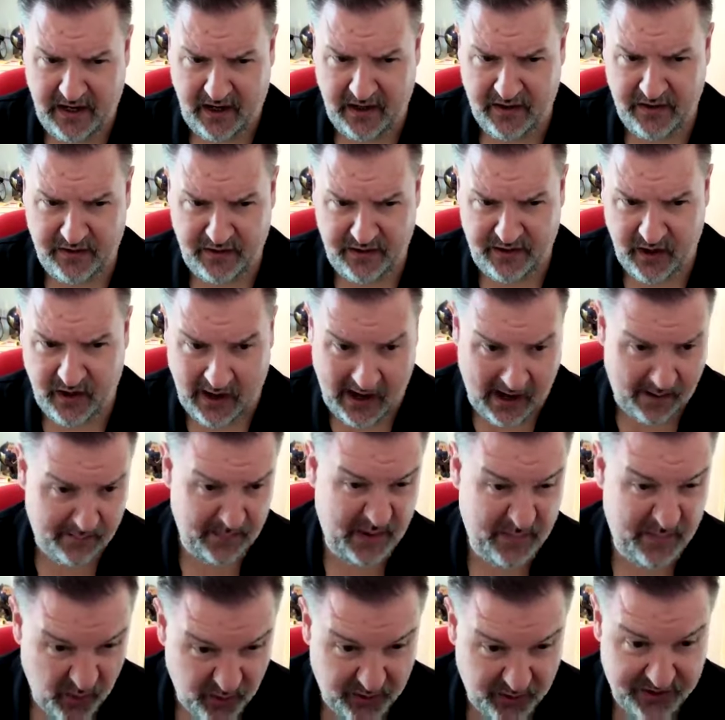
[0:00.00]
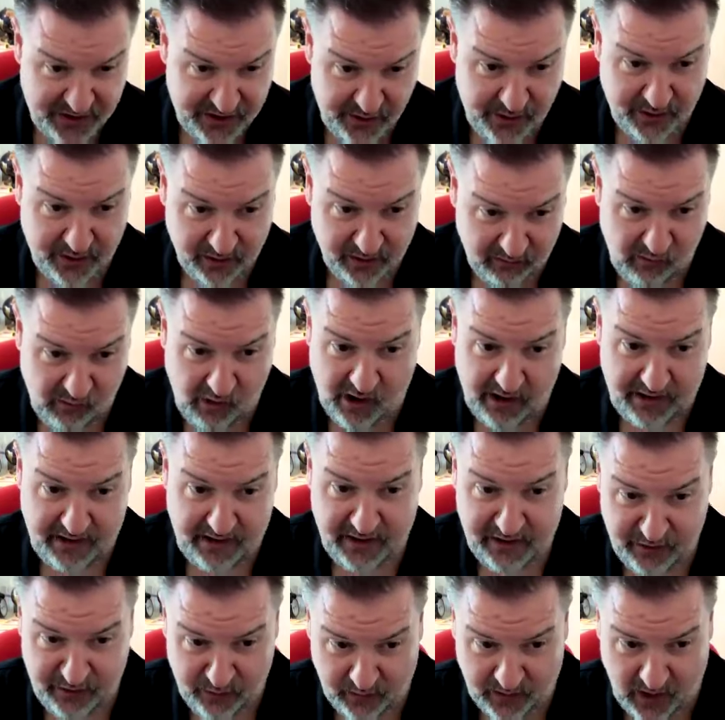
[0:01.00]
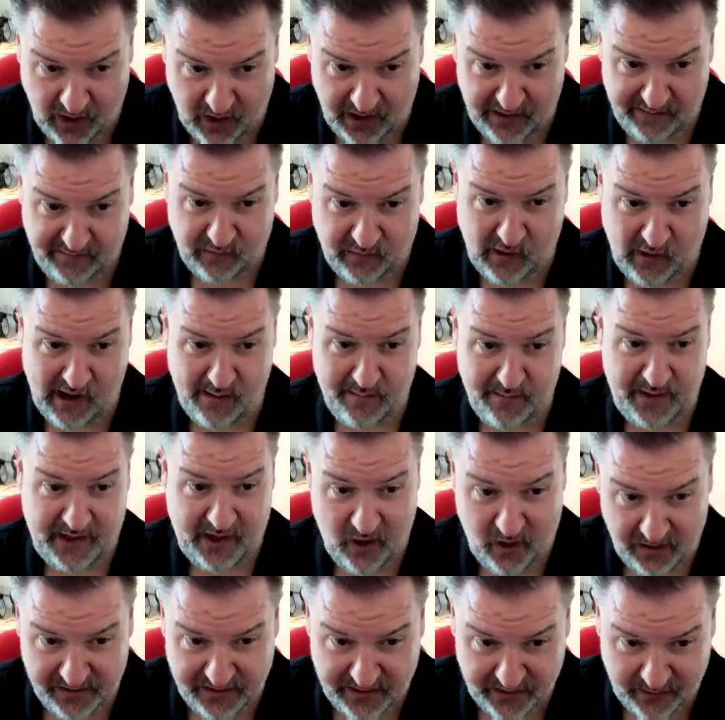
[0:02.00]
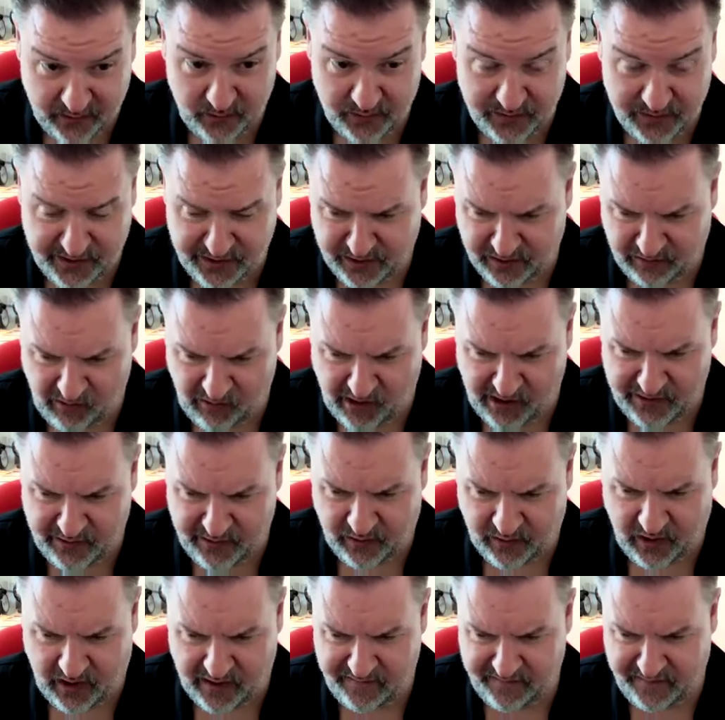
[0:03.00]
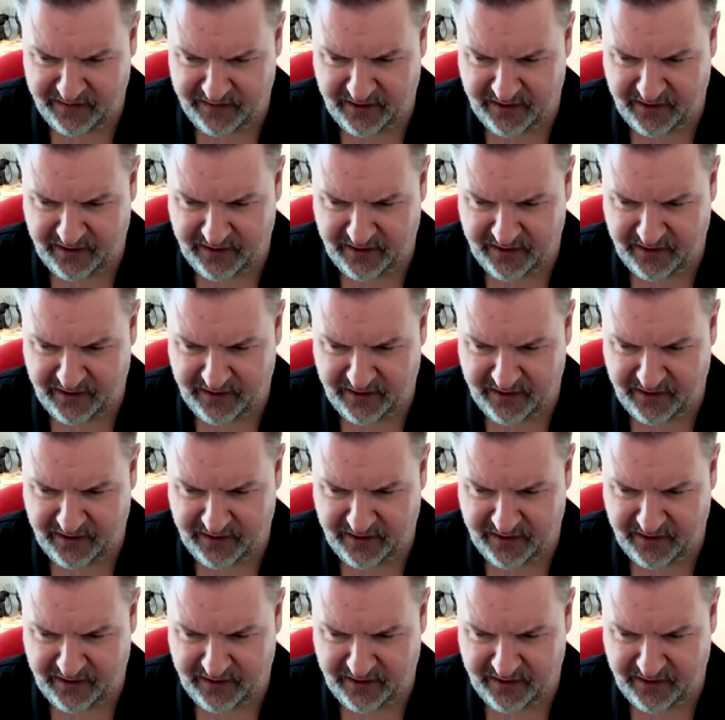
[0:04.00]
And you know, how many books are you going to write in your life, or how many articles are you going to write in your life?